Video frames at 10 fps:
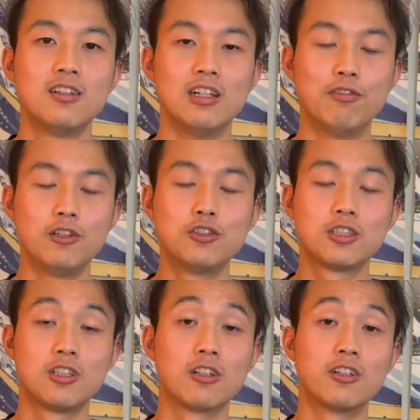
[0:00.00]
If you're
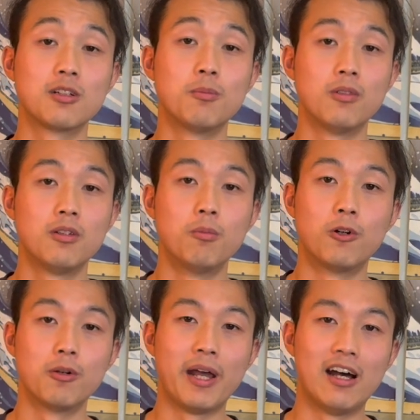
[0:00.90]
interested in learning
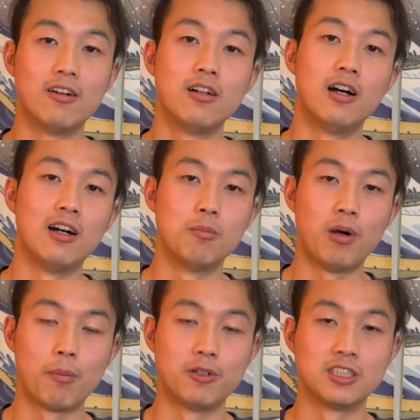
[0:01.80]
more about
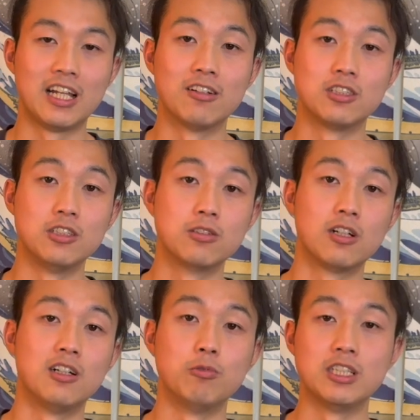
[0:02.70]
popular sounds used
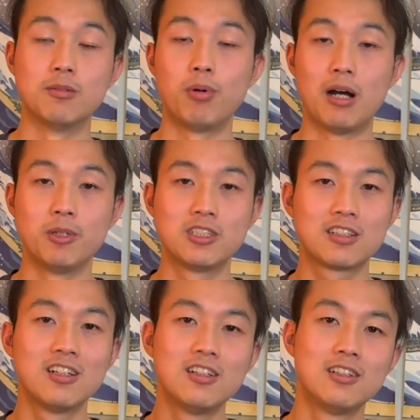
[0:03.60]
on recent pop
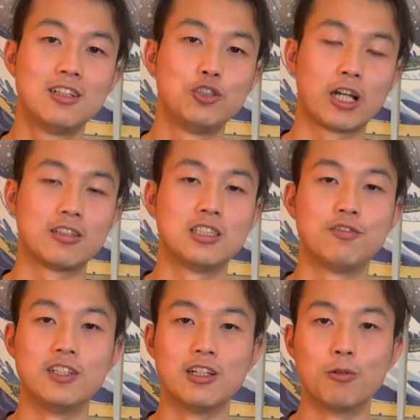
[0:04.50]
music, check out this
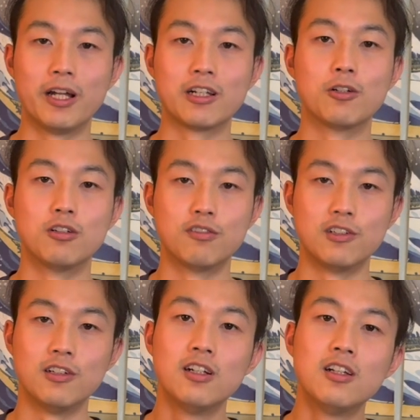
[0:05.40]
video where I go
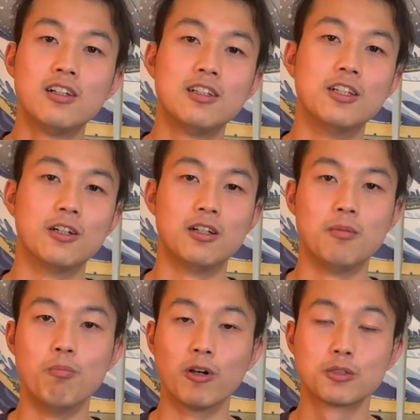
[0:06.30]
over the
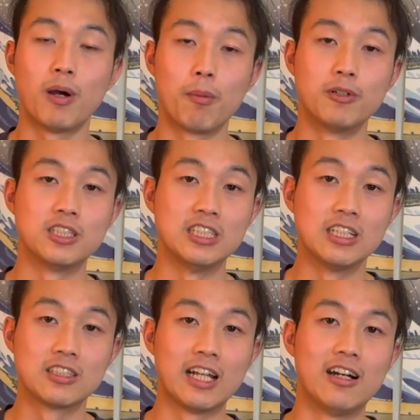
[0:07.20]
most popular
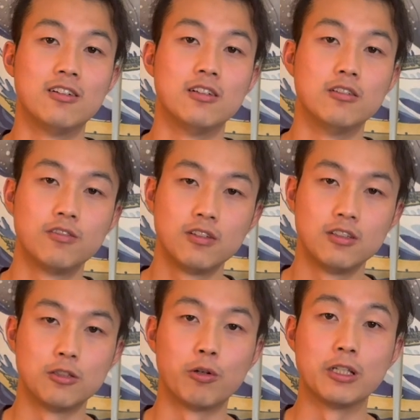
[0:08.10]
singing style of
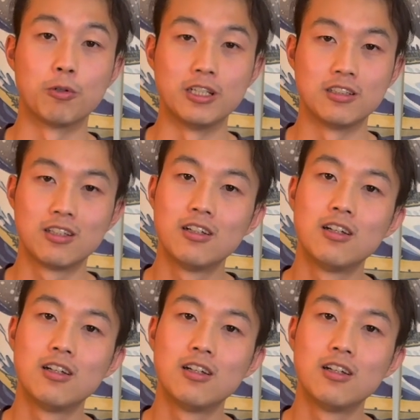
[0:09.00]
the 2020s